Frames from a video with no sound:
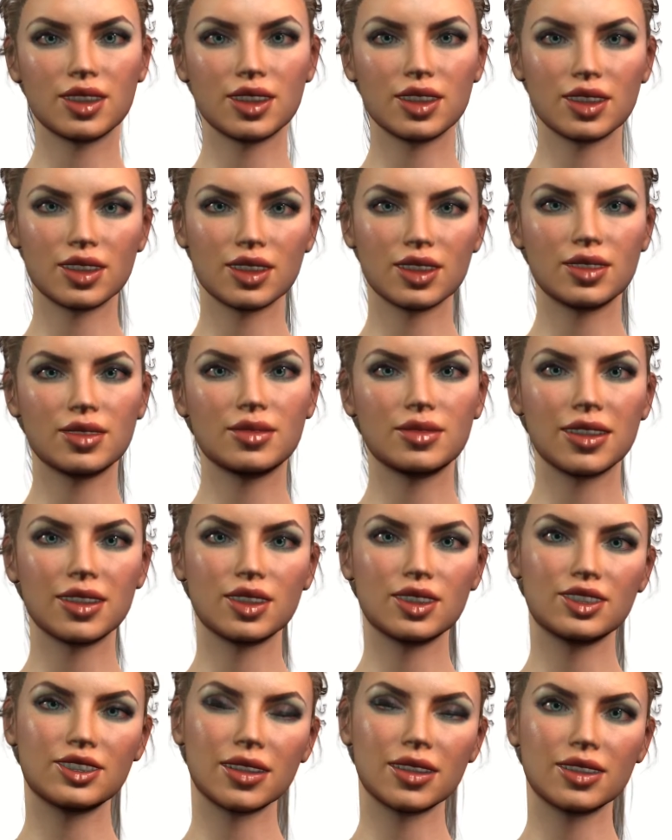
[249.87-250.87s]
Finding
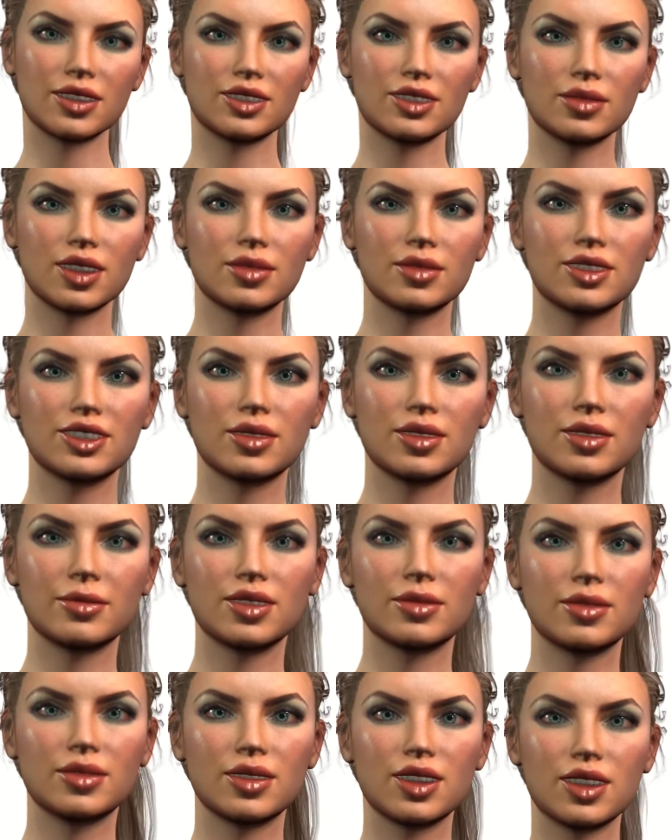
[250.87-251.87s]
ourselves with this
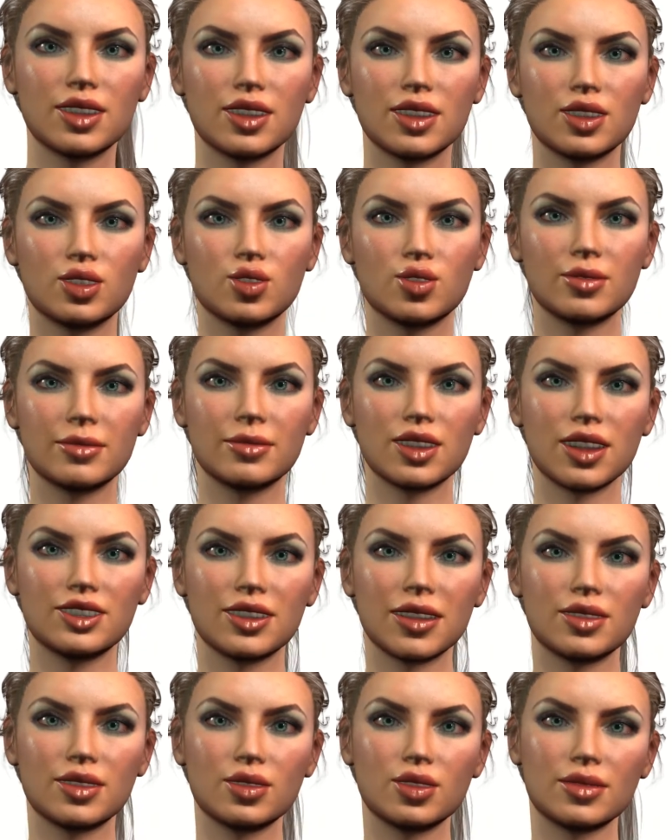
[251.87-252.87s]
problem may be
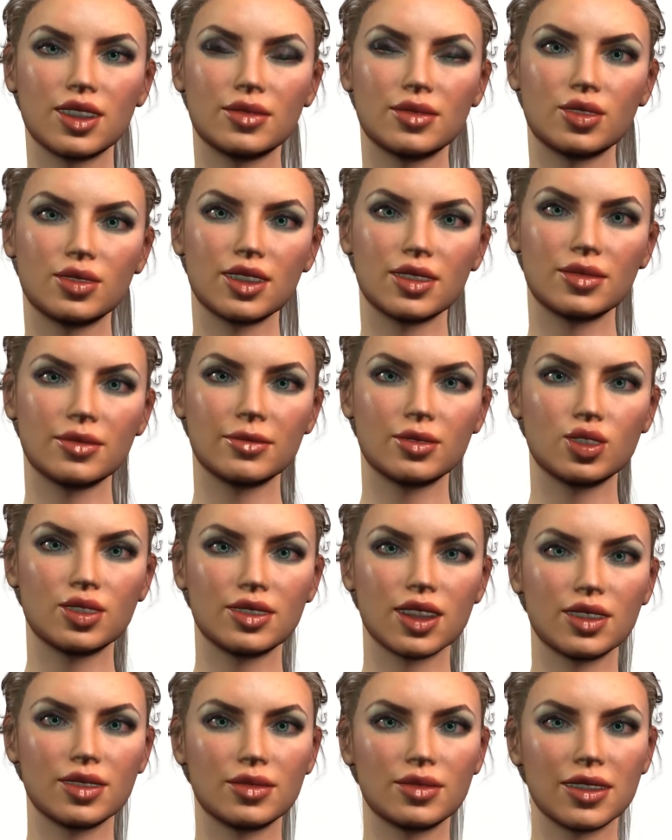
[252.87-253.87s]
less likely than in the
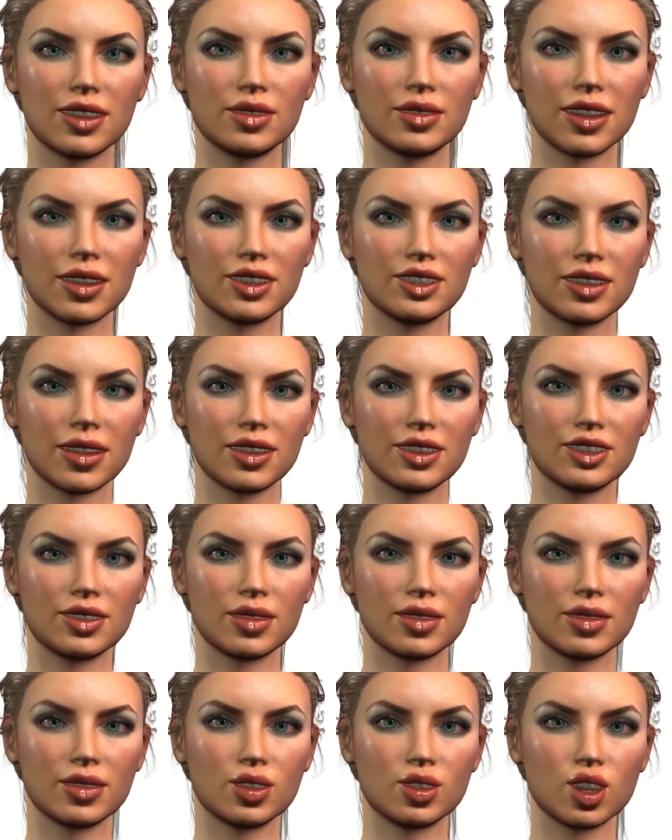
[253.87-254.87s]
previous cases,
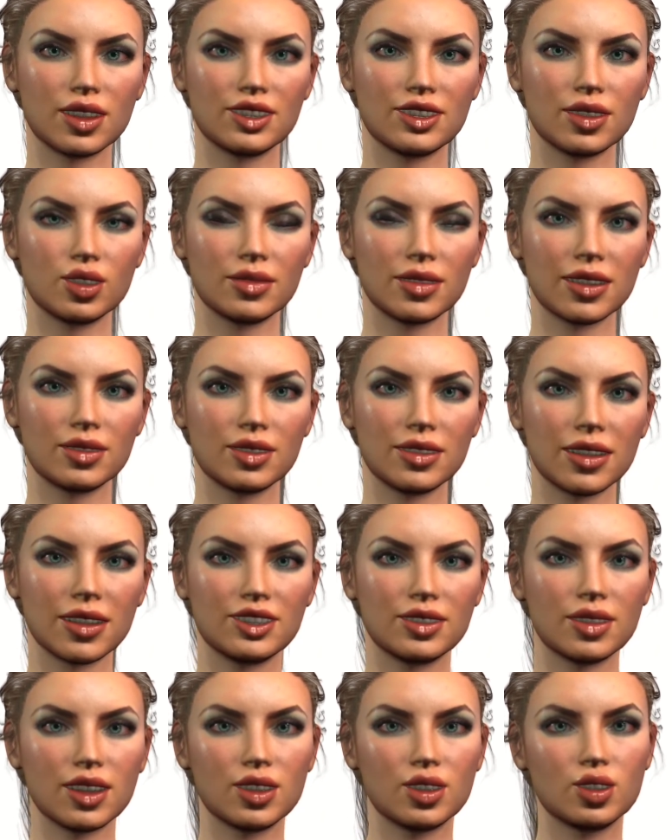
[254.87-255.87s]
because it
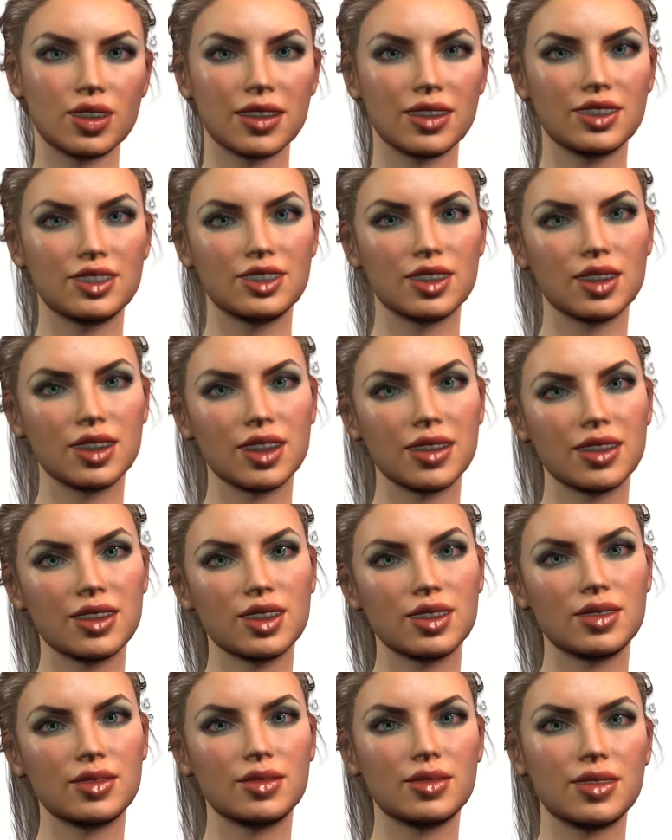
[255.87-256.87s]
involves committing the same
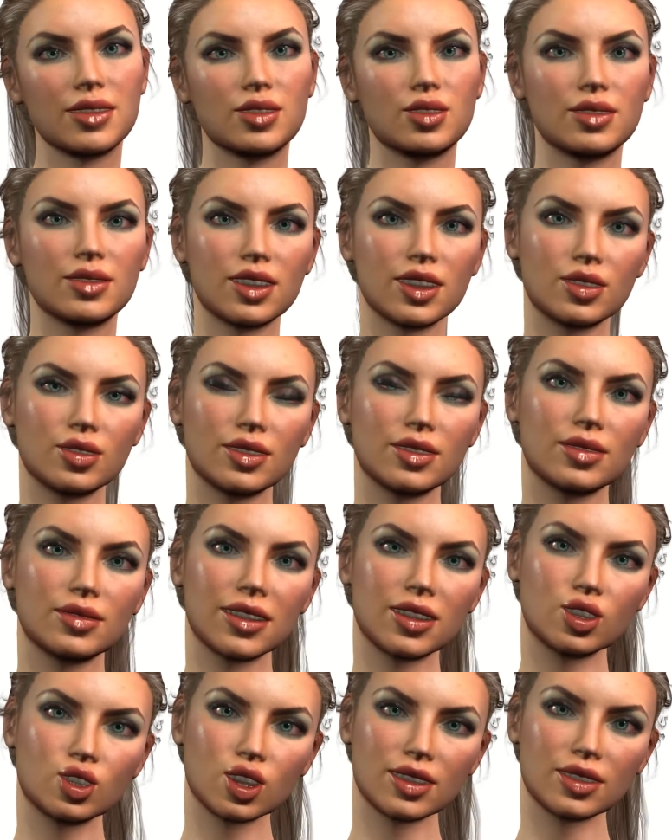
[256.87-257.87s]
failure at both
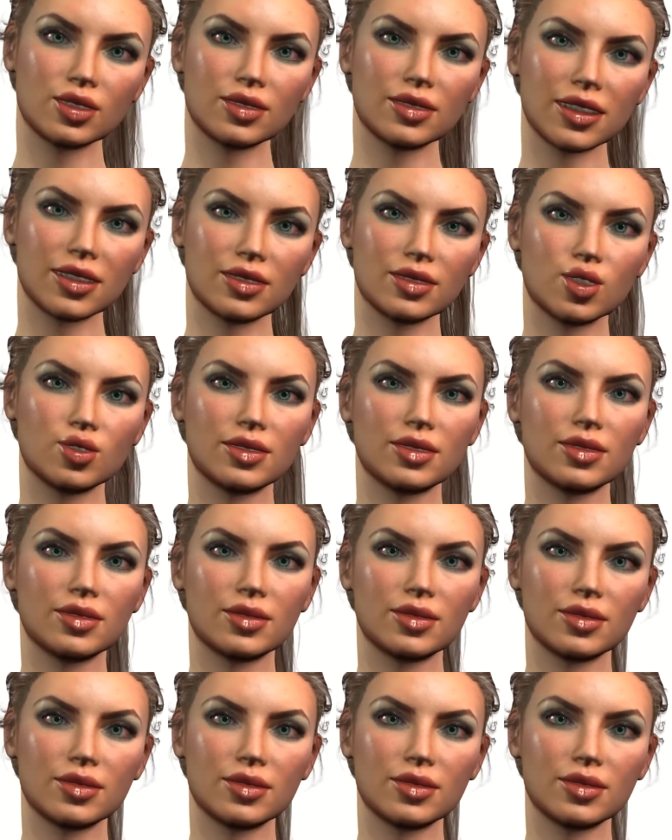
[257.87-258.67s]
ends of the cable.